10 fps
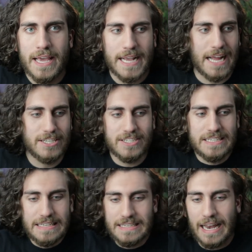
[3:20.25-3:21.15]
God just
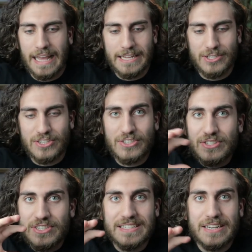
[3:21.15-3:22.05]
didn't like
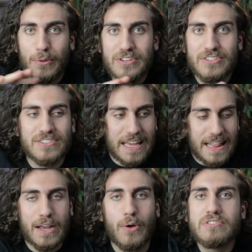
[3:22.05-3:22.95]
just doesn't always just say
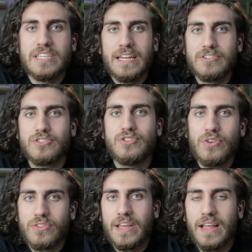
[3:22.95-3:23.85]
like oh sit just do
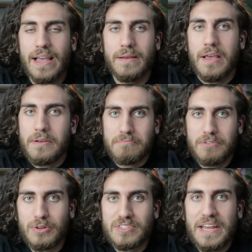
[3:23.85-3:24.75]
your thing like
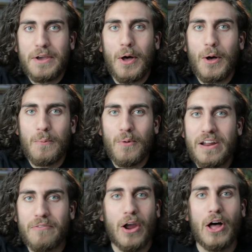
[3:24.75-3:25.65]
you know stay home
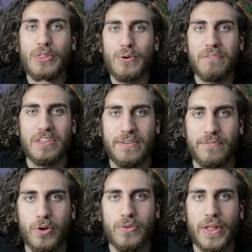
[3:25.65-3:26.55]
whatever I'll do everything
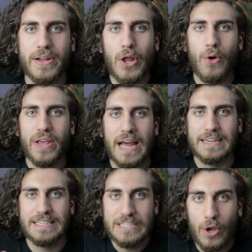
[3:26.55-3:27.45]
for you. Like no we got
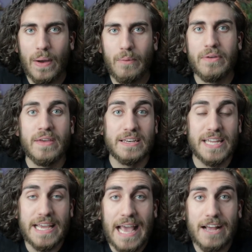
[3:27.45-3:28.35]
to go out
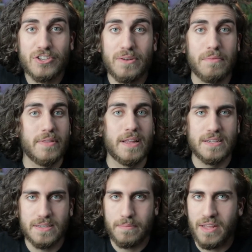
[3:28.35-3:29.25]
take action. That
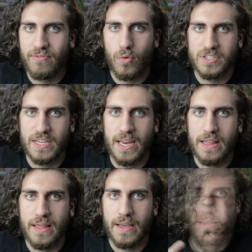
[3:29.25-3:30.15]
doesn't mean forcing
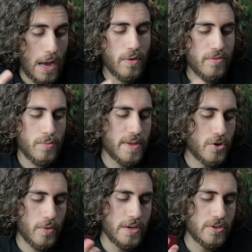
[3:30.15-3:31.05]
anything. How have you been
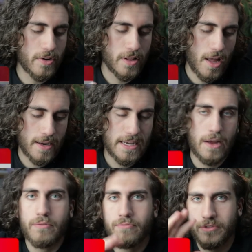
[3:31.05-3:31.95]
doing during
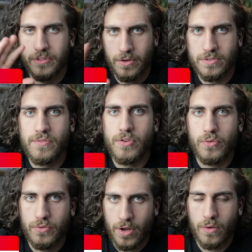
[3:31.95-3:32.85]
lockdown? For those of
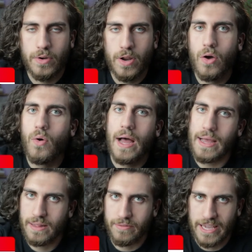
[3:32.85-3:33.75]
you who don't know,
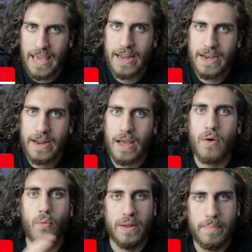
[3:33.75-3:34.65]
I live in
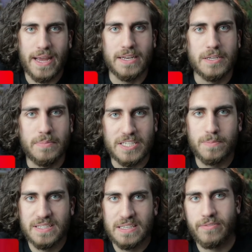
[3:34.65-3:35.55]
Canada, Winnipeg to be
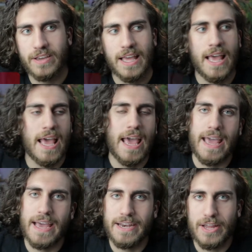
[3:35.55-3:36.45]
specific,
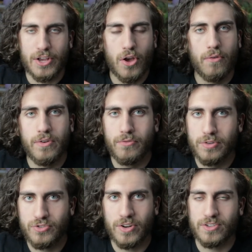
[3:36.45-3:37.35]
and uh, COVID
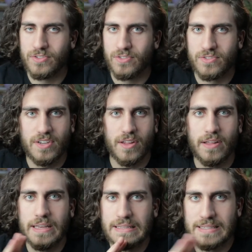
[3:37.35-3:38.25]
restrictions are
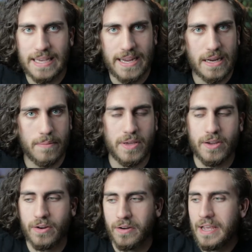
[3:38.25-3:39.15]
still insane up
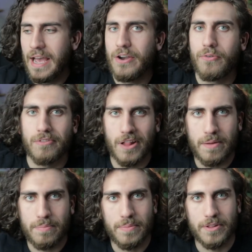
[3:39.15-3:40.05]
here. I know for a
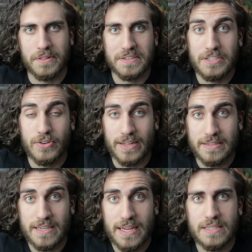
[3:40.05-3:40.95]
lot of people in the
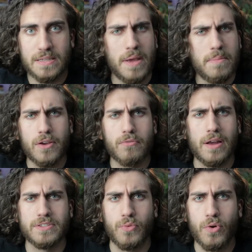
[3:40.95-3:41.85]
United States and maybe
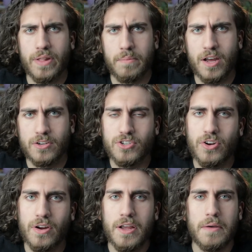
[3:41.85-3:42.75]
across the world, I'm not
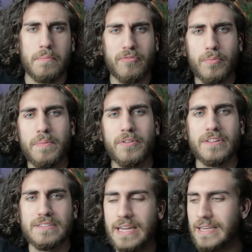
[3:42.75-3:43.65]
sure, but for people in
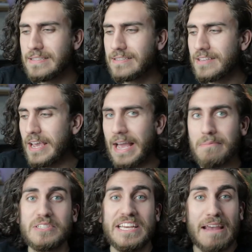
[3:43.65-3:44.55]
the States, it's like
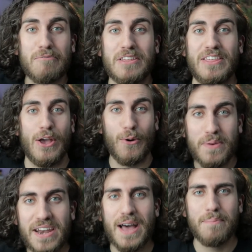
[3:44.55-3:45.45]
I'm seeing everything
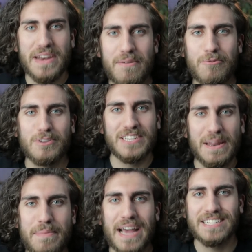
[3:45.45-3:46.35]
open up and everyone's
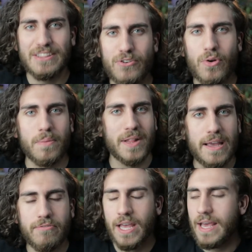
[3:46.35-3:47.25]
getting back to their normal
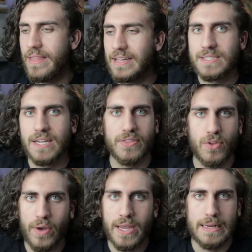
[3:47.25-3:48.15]
life. That's not
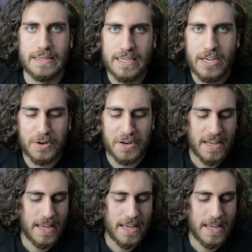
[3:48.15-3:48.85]
the way it is here.